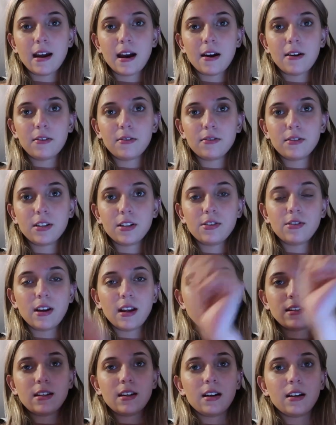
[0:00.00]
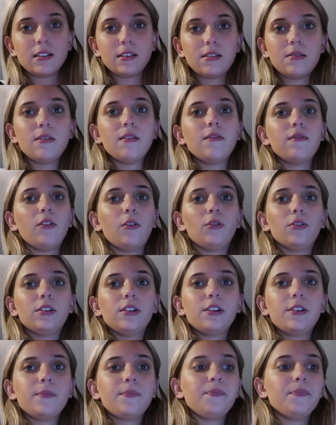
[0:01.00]
out to trace it onto a
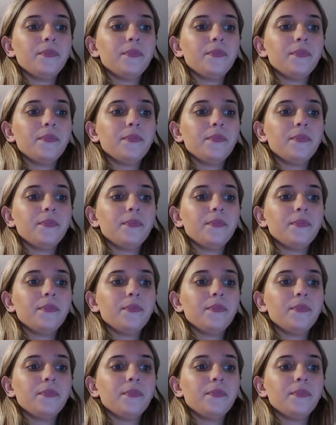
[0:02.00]
folder.